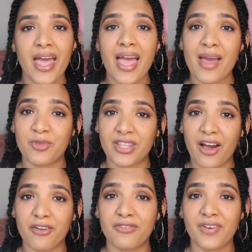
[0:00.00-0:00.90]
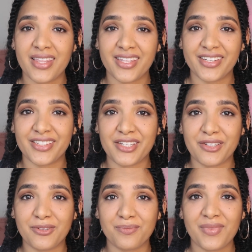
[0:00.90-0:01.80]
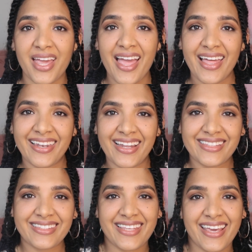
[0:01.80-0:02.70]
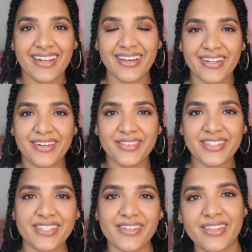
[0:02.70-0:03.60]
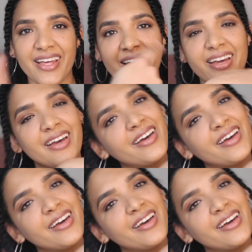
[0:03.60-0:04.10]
And without further ado, let's head on over to the